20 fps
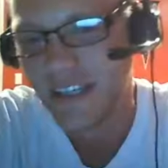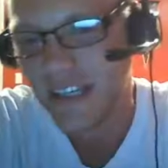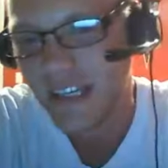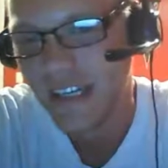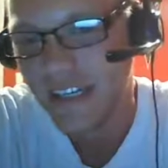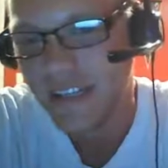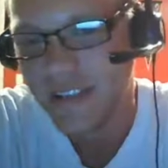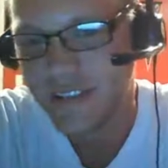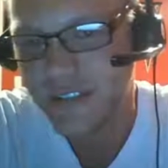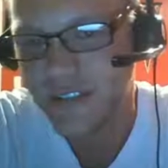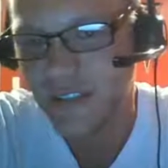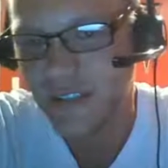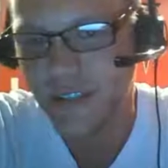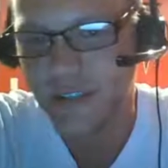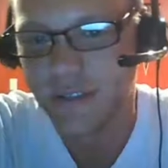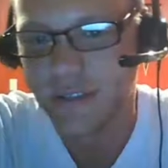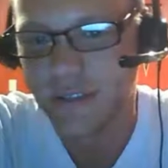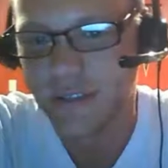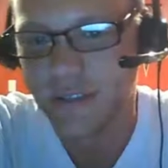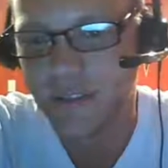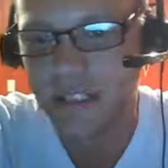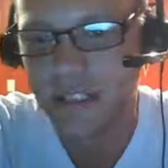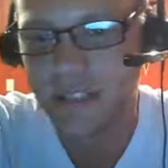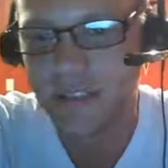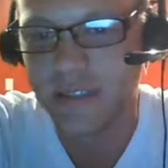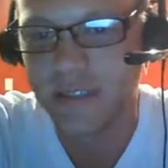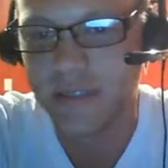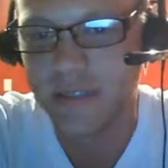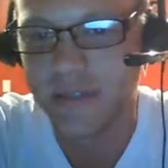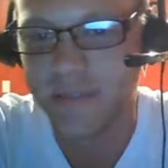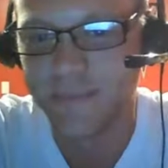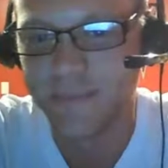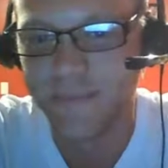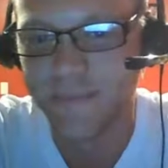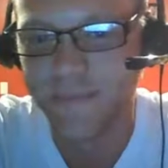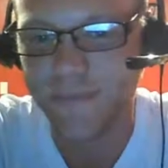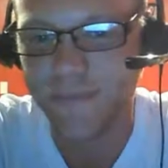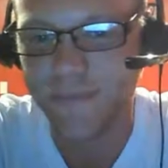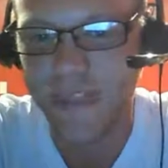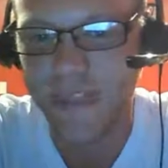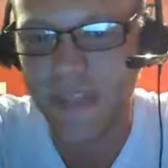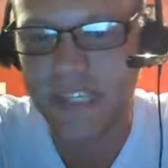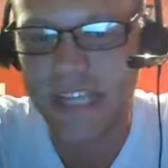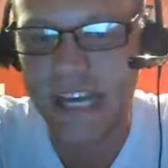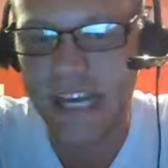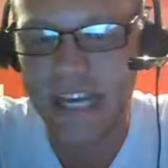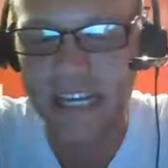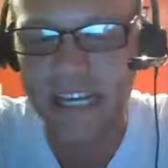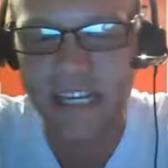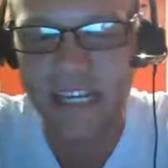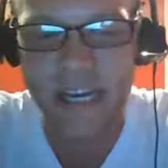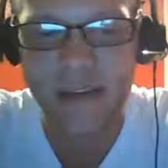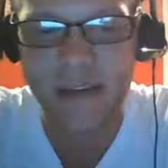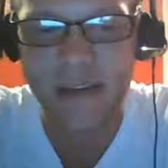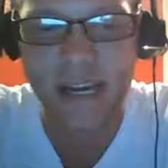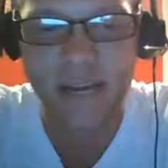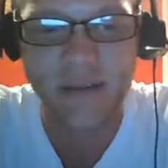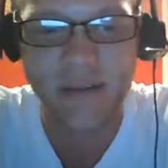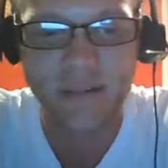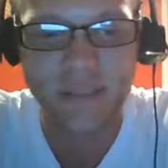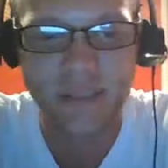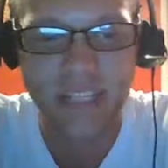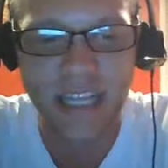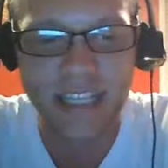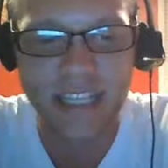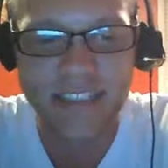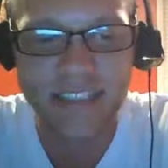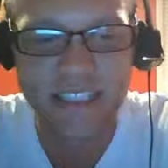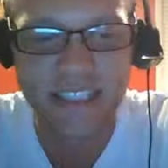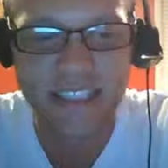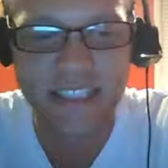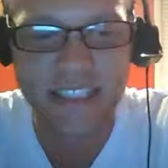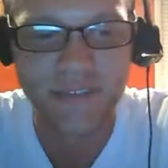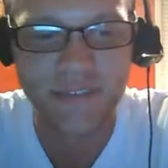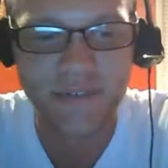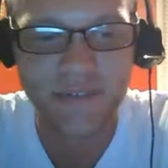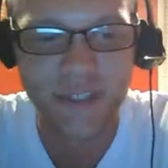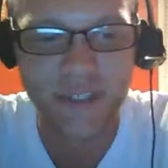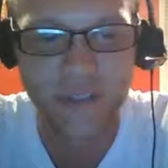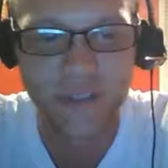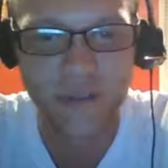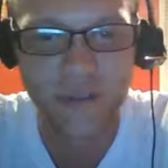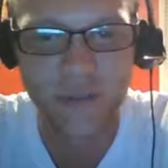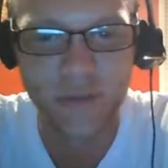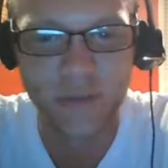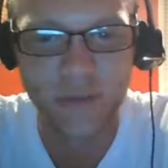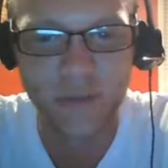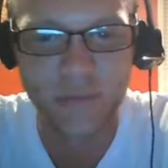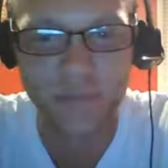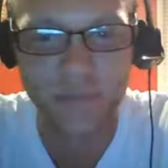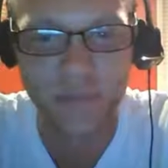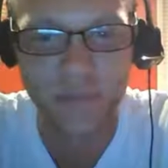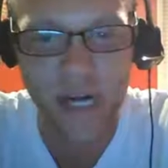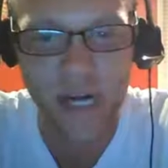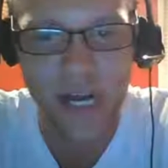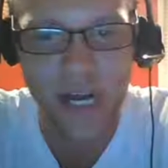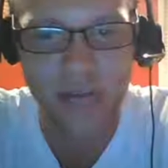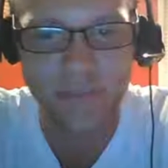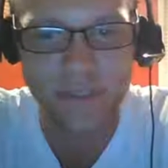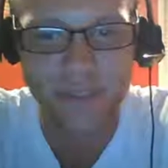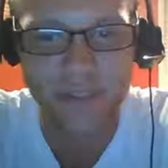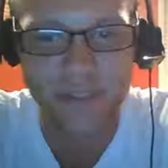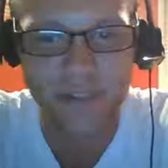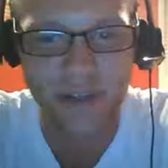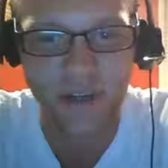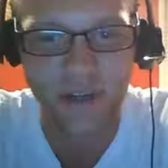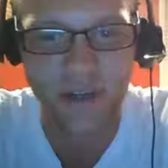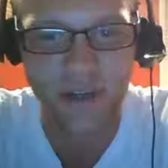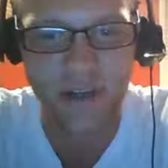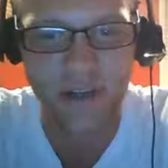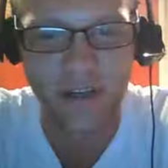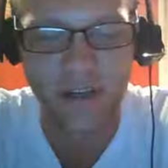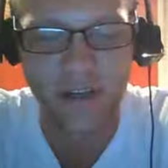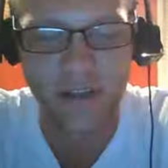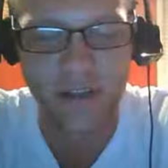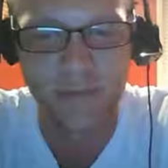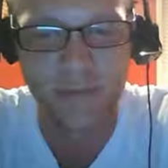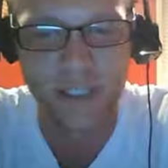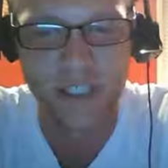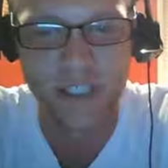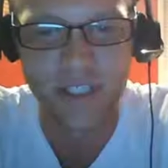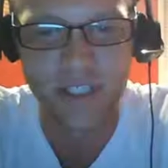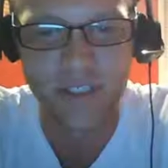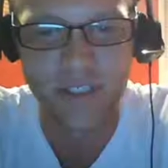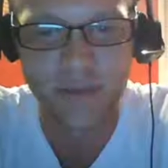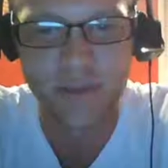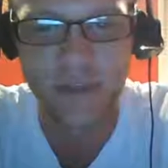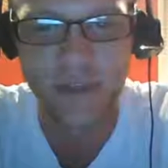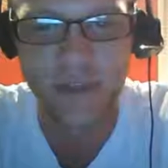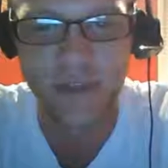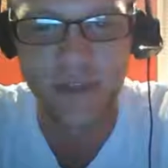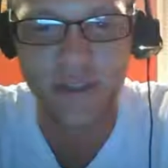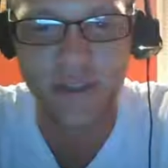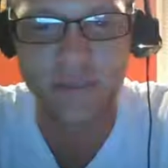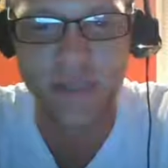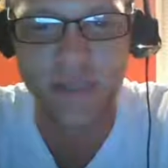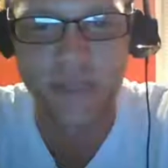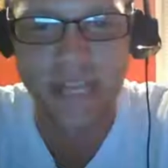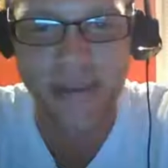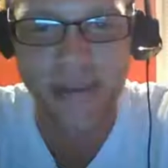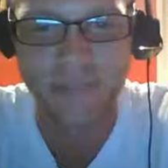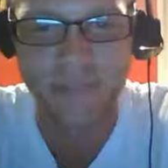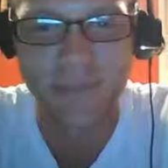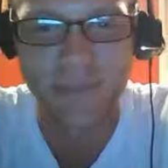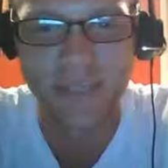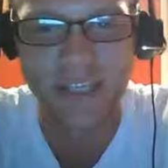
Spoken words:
So, yeah, and I would like to give you props on what you called what happened.